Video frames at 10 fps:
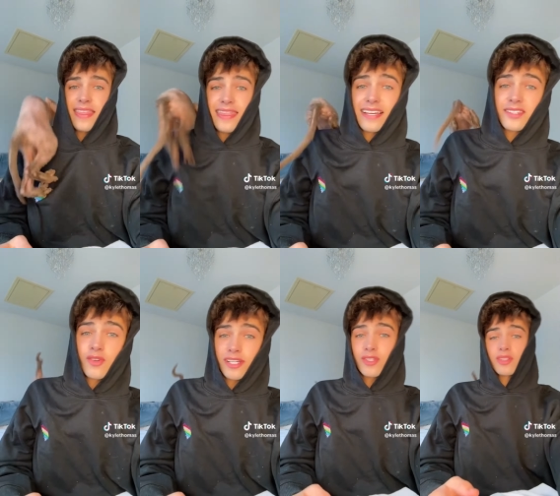That's
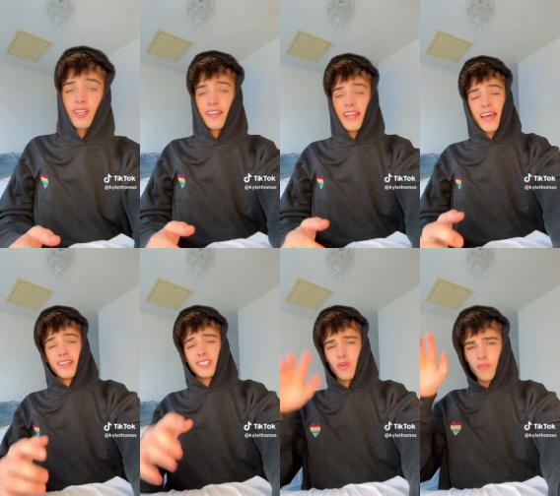Gristle done, and I
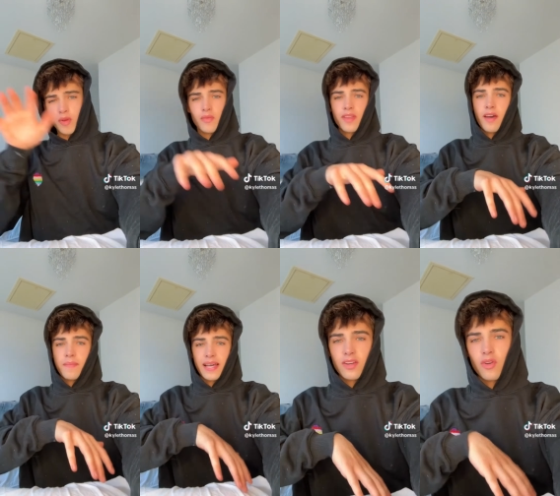don't bother with her
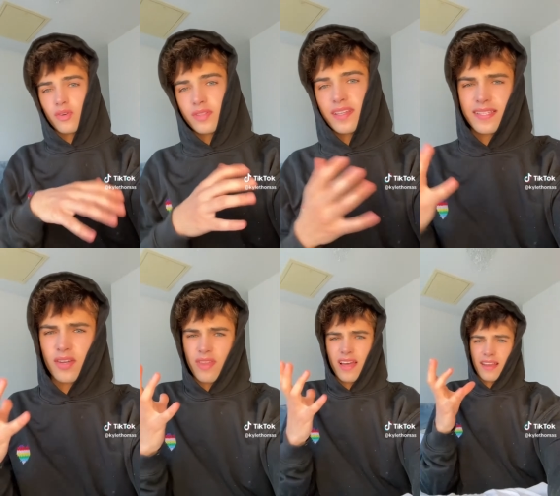back claws until
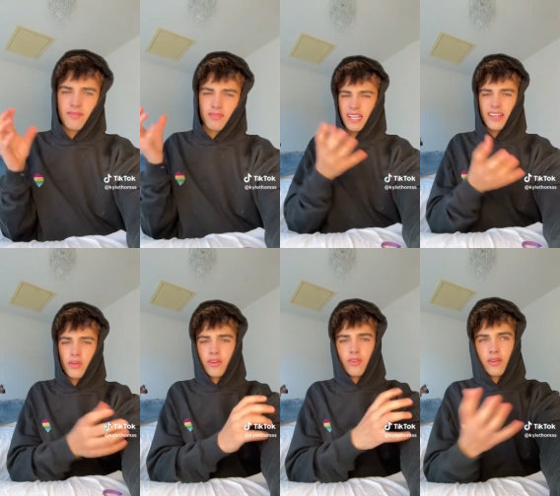they're like really
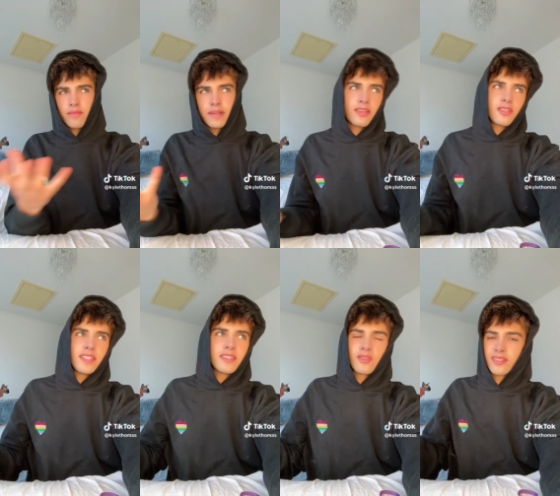overgrown because
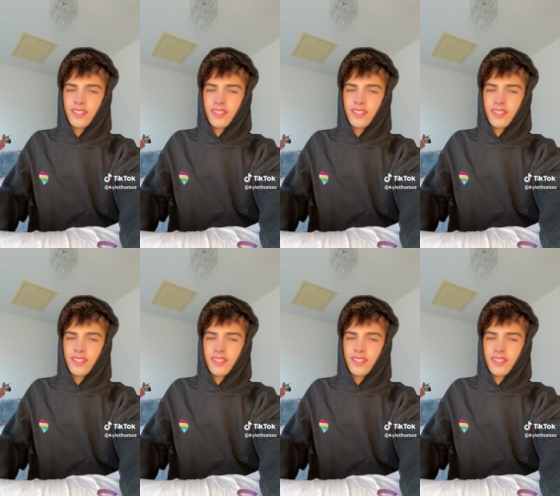she's not